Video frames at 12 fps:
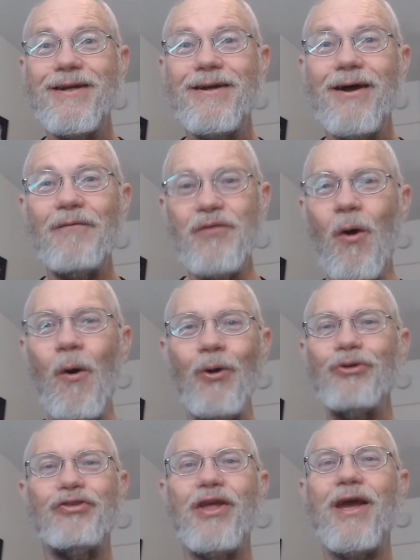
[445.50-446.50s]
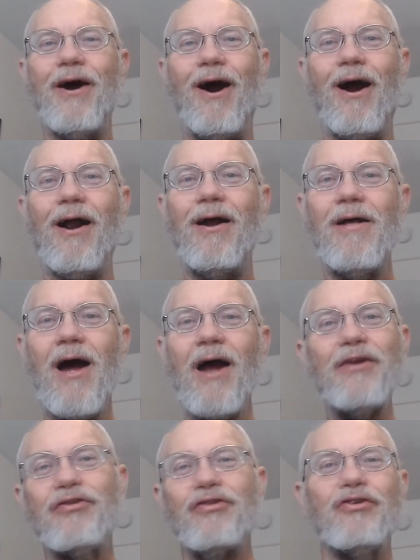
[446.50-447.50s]
Of course they are.
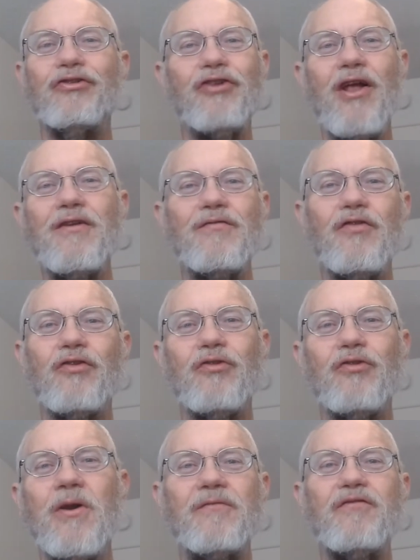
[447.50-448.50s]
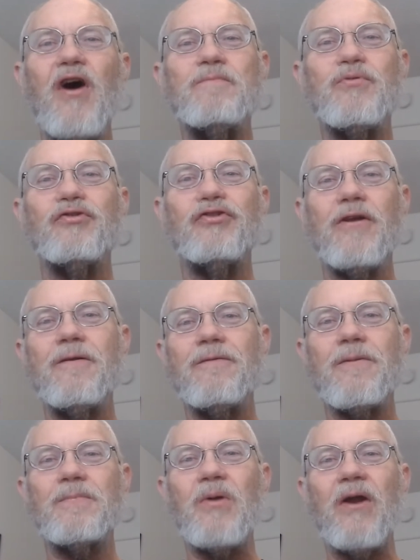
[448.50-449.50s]
ISIS will sell it for 25% of
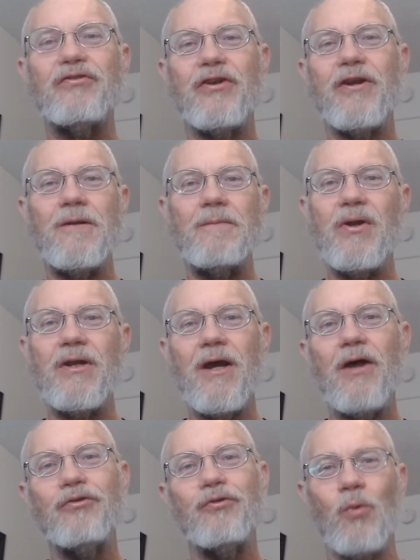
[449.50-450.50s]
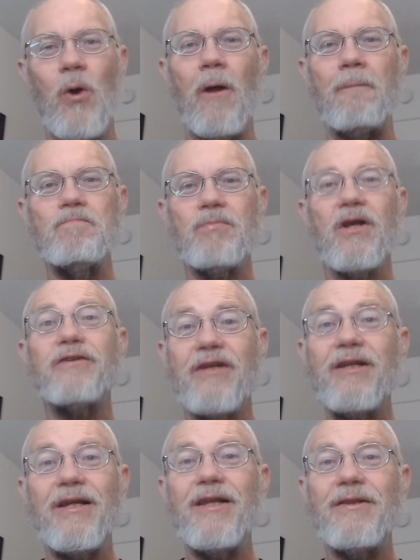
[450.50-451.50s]
the price than anybody else will, because
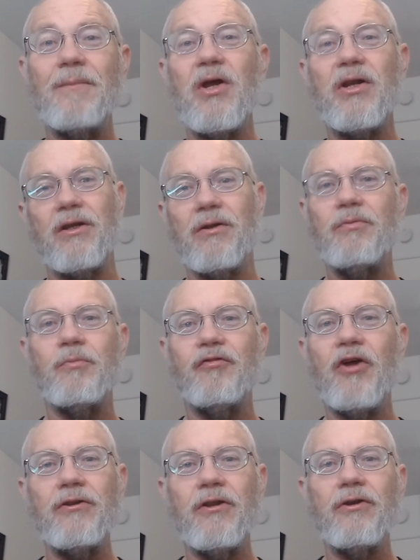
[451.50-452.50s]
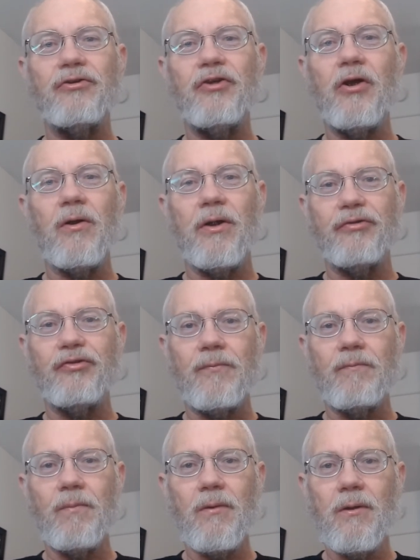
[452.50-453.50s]
they need the money to fund their
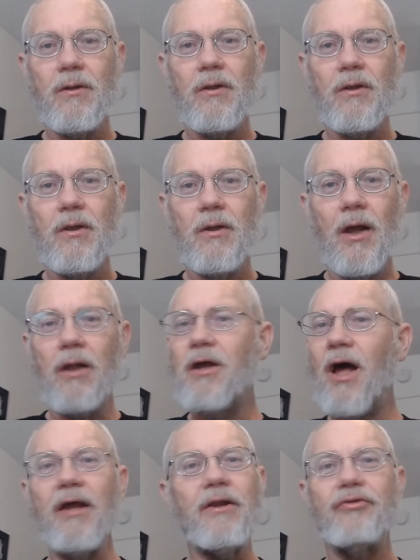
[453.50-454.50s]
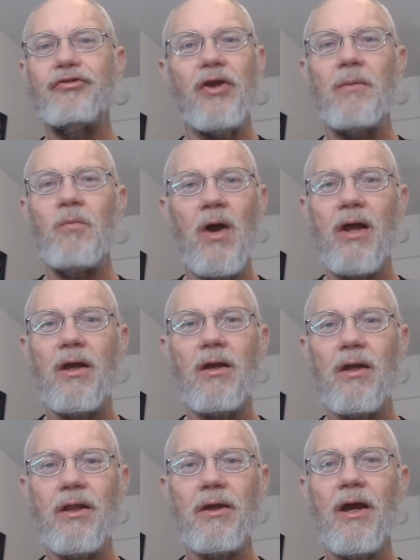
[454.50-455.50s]
terrorism. Al-Qaeda, same way.
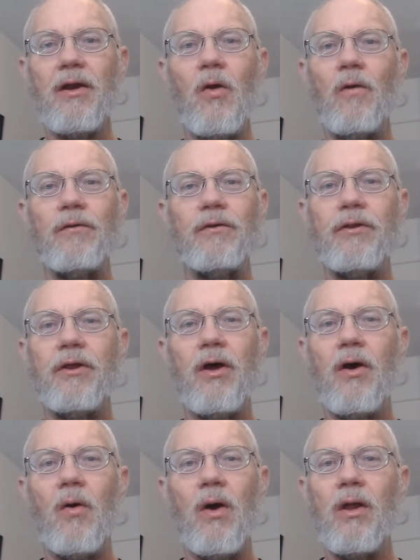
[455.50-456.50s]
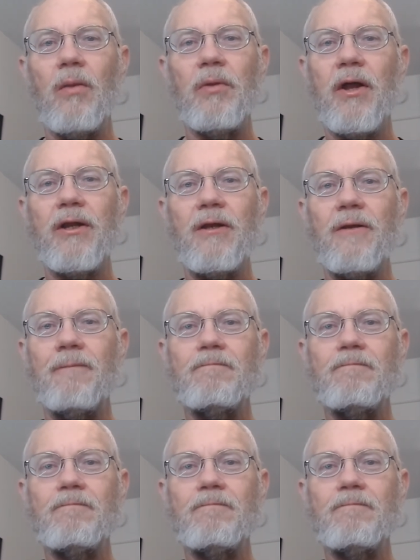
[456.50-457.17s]
They got hold of the oil money,